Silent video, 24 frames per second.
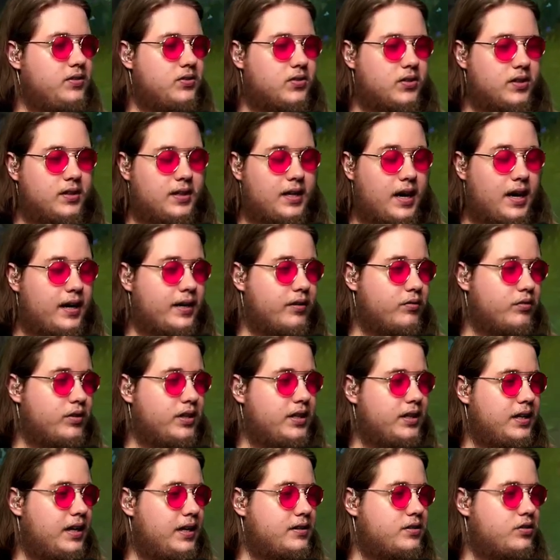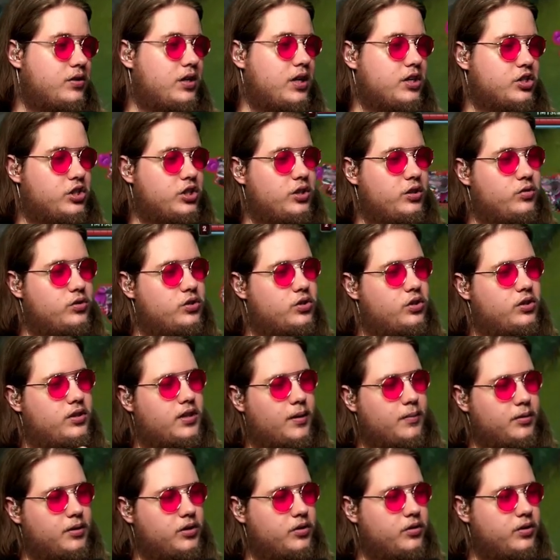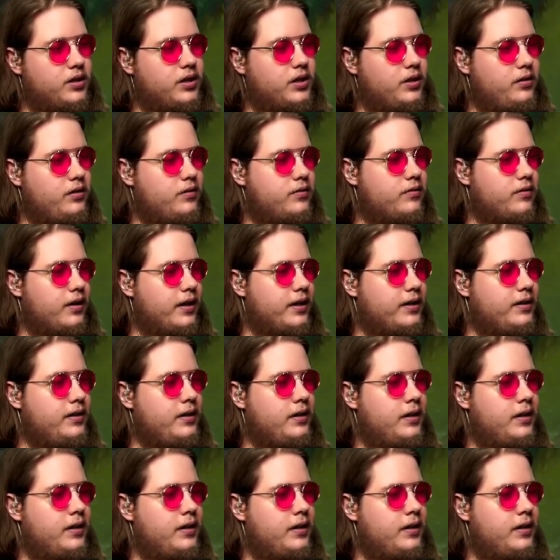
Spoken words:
and I realize, okay, she used her W here, right?